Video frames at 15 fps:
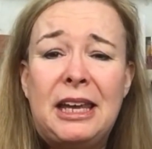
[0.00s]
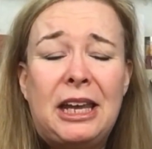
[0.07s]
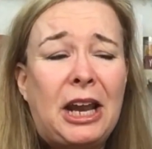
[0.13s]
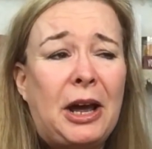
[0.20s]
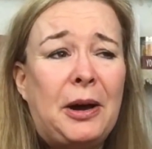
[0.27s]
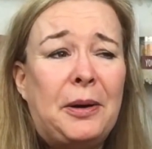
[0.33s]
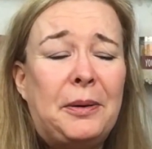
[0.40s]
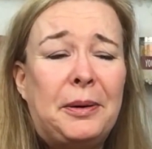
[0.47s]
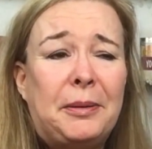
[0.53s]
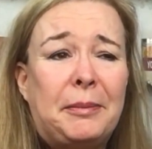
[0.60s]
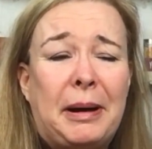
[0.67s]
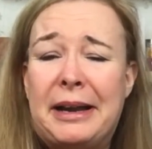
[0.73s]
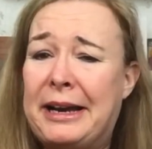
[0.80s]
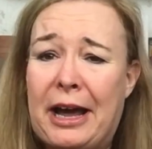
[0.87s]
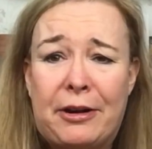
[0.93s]
You know,
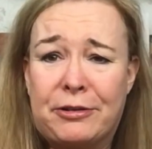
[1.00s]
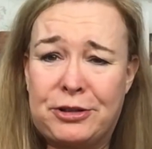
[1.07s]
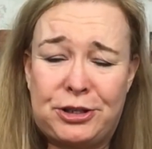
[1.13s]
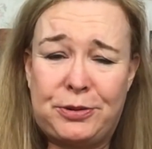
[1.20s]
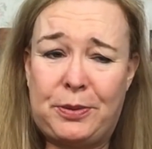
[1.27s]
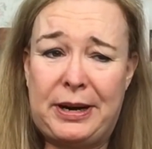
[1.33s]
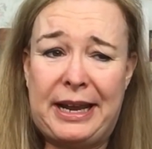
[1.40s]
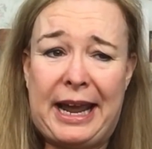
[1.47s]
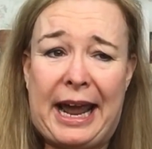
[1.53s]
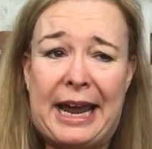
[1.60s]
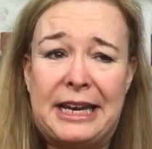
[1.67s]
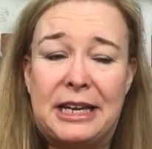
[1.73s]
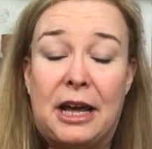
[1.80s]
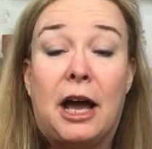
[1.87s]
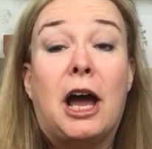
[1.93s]
my daughter's
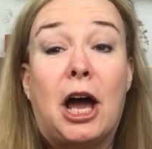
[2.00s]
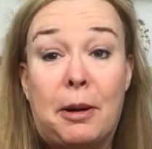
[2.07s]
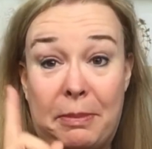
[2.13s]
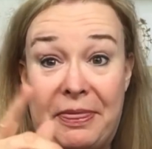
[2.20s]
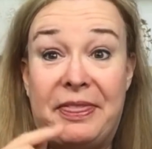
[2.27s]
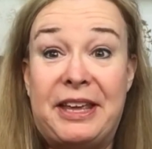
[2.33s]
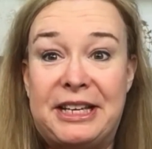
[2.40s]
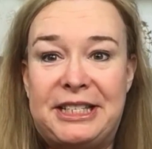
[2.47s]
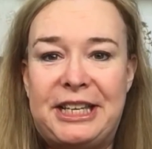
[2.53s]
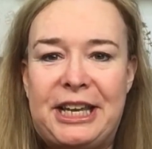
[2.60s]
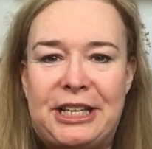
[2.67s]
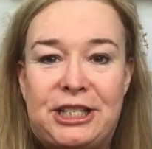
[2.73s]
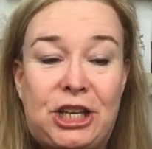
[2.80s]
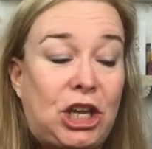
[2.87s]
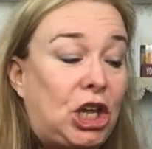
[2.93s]
28, but this
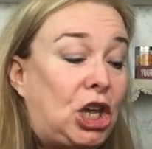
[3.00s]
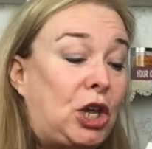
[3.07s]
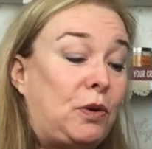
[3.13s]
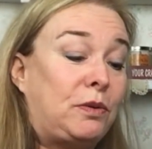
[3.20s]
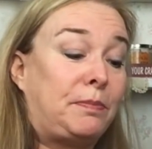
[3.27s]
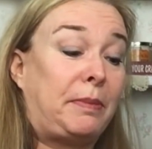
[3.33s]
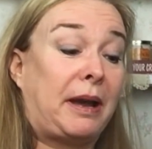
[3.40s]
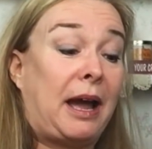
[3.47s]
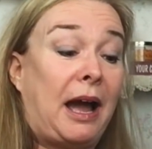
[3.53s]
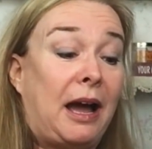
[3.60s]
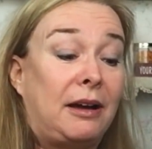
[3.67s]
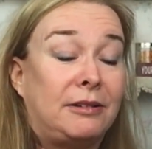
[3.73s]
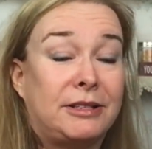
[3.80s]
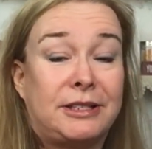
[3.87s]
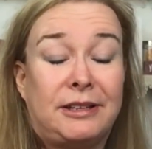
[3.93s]
is cute
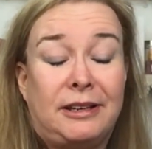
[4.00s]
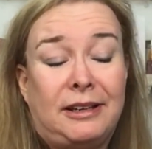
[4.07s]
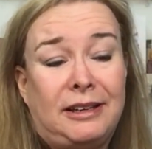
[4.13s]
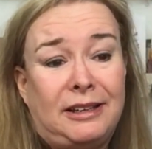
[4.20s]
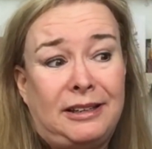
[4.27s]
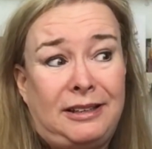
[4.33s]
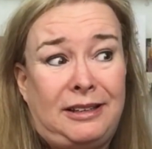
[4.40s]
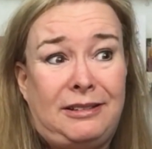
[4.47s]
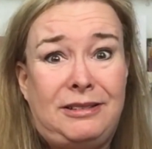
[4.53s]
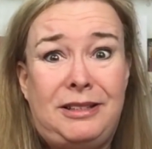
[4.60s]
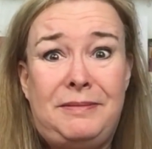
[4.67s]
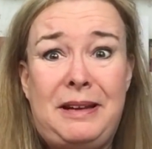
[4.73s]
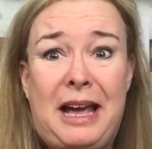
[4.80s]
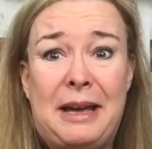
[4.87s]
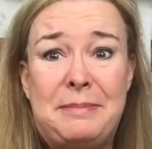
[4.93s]
because, you know,
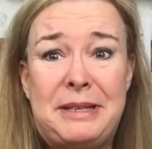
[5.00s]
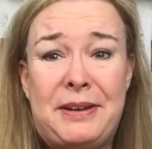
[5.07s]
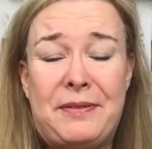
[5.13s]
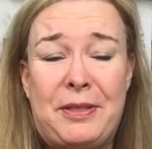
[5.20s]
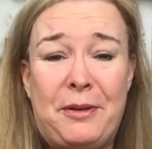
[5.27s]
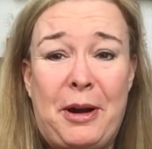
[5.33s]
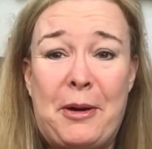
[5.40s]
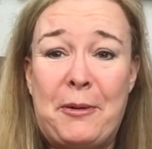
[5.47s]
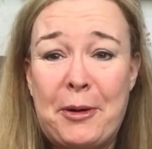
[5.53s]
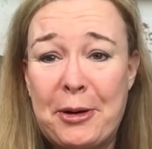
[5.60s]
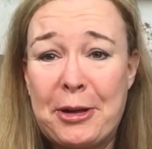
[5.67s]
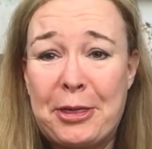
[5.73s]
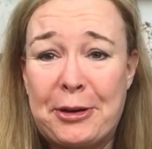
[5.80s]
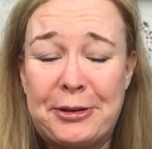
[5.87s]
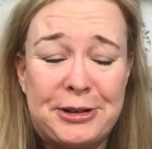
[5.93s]
sometimes even though I
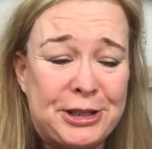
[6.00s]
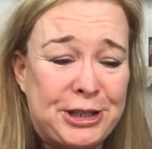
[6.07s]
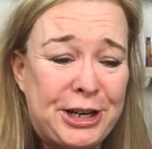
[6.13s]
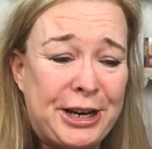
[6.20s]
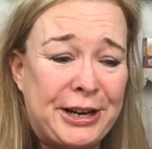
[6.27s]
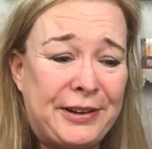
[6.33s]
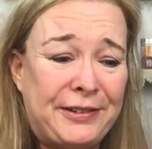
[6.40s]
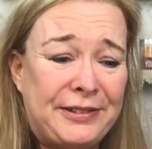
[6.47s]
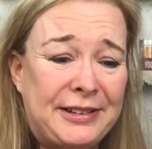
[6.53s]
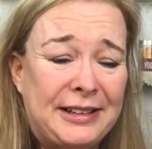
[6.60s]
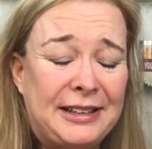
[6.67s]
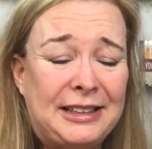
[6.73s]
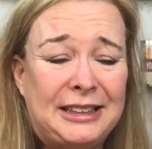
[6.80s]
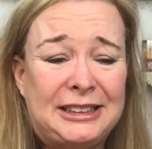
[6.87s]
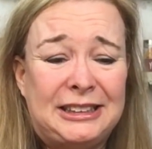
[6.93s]
work third shift,
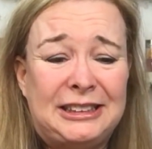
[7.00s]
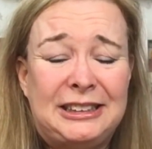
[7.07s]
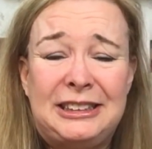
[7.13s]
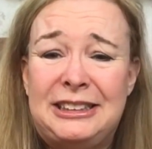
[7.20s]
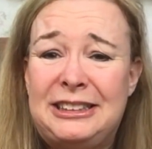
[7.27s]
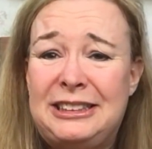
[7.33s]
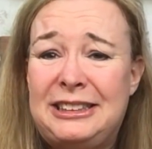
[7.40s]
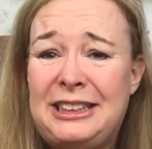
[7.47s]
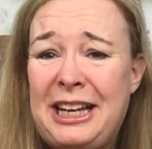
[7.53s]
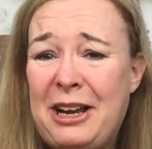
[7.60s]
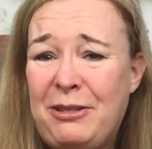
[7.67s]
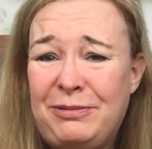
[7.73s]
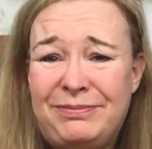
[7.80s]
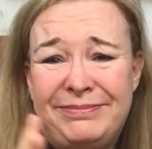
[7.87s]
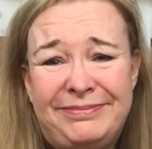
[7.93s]
you
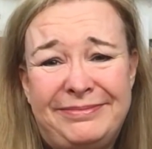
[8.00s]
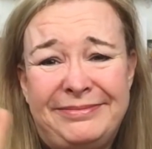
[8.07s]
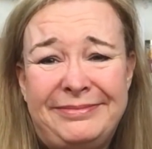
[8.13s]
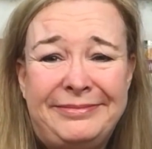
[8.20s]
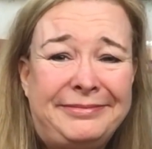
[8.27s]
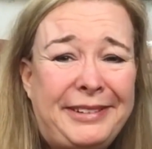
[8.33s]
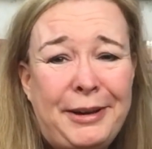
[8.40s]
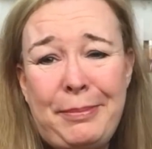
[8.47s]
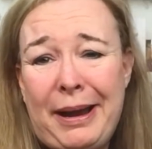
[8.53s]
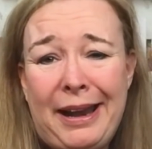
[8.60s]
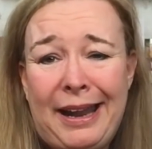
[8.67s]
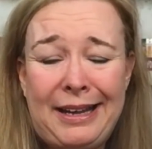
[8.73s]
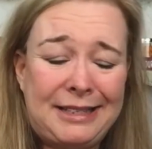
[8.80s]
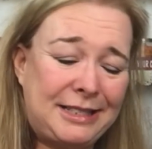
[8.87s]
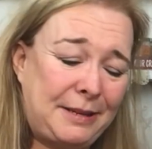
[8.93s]
know, everybody
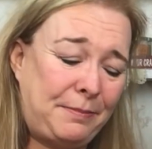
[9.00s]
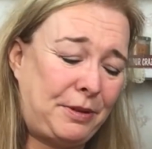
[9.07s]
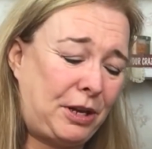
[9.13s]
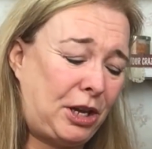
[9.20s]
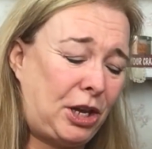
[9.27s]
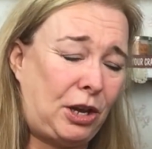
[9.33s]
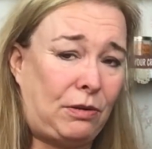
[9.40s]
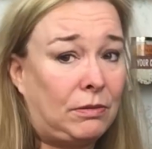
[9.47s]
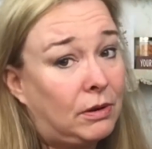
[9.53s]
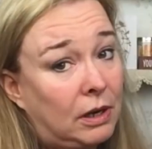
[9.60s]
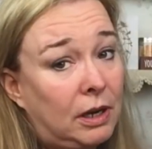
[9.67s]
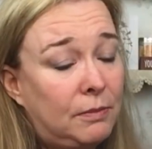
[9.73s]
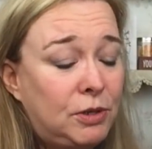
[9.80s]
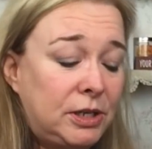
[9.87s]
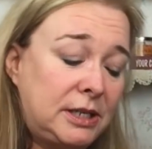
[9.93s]
likes something cute.
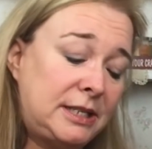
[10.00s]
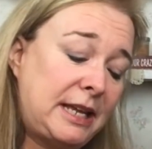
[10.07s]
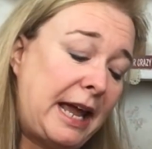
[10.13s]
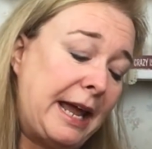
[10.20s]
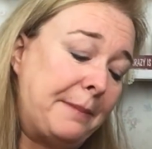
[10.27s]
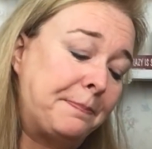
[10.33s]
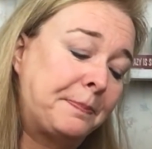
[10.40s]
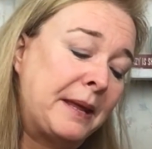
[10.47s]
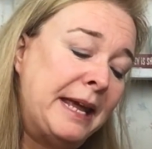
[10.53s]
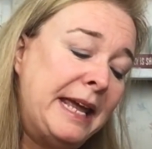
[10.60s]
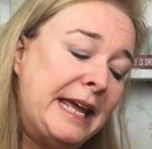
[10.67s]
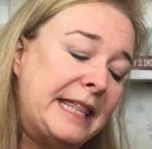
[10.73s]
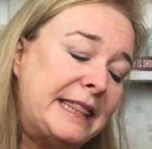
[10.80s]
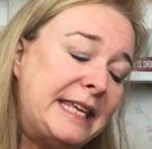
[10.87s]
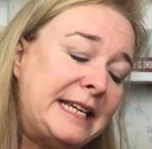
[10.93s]
I'm just saying.
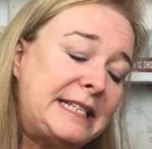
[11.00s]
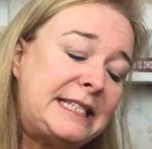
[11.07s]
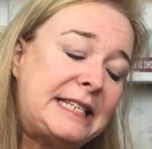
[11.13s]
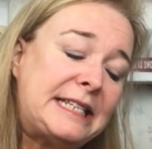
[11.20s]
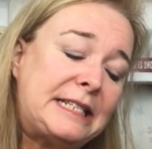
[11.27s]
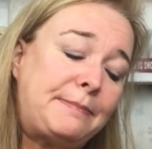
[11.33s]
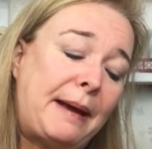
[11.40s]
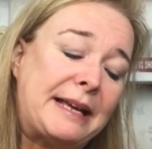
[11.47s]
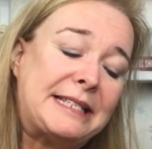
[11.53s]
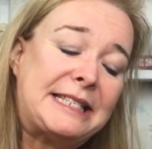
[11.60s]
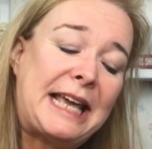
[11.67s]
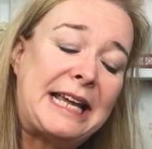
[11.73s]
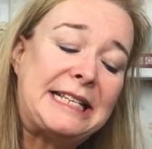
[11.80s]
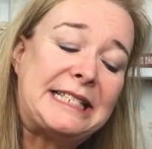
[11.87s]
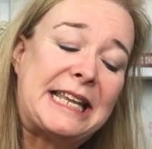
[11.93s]
This is by
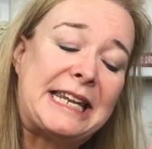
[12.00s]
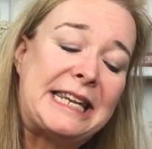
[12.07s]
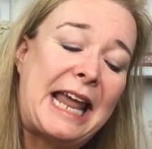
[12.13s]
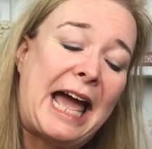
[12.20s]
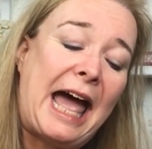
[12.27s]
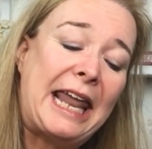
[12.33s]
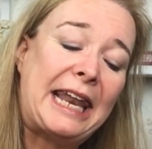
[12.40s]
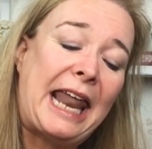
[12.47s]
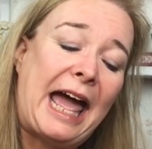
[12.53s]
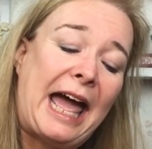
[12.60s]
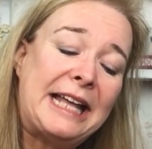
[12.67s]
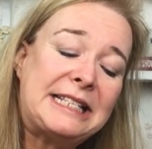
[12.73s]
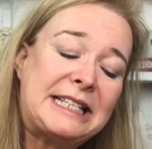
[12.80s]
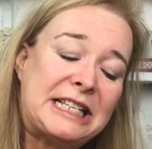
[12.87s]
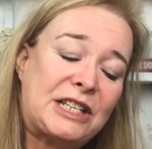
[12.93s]
Sasa
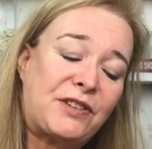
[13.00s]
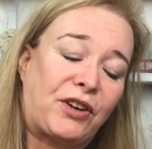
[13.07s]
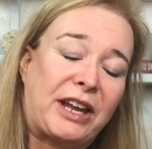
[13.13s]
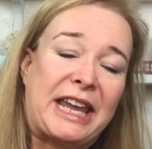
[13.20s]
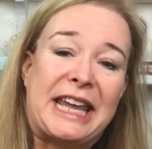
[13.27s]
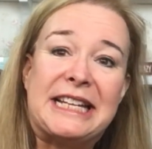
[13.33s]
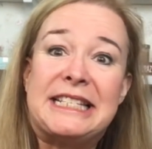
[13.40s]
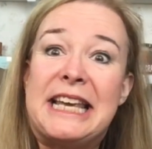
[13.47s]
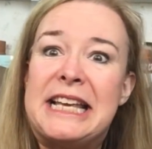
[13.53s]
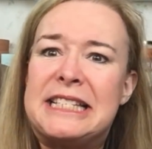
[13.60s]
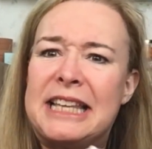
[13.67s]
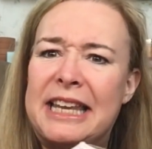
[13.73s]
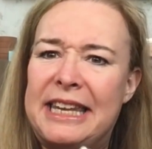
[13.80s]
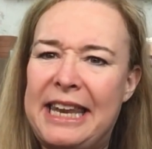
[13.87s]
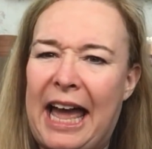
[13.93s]
Nightlight. It's for kids.
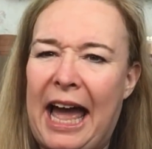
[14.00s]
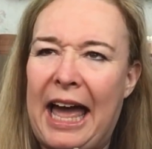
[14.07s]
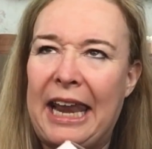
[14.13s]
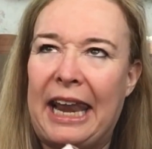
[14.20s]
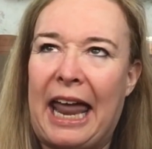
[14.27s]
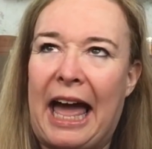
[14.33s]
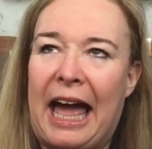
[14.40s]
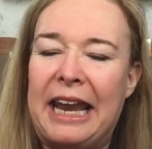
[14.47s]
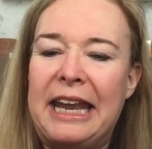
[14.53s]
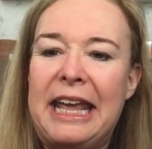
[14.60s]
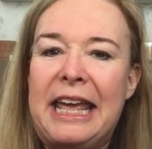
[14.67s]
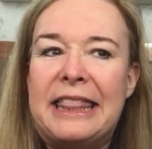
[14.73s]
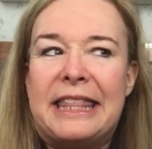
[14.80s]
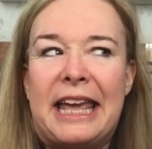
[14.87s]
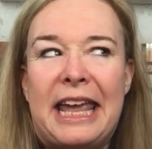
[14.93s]
It's a nightlight
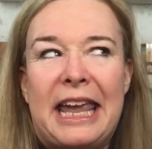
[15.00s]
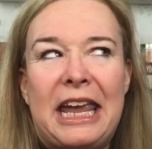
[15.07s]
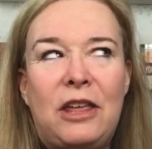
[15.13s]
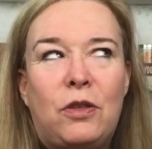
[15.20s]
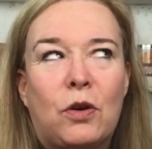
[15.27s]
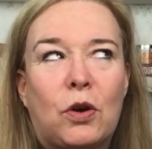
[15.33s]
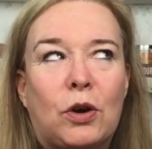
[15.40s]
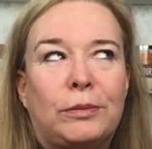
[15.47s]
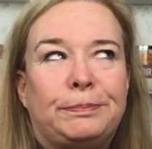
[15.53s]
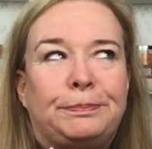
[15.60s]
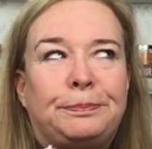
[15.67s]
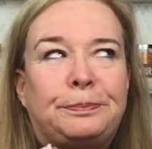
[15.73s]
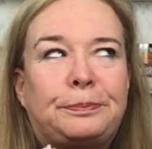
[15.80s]
that either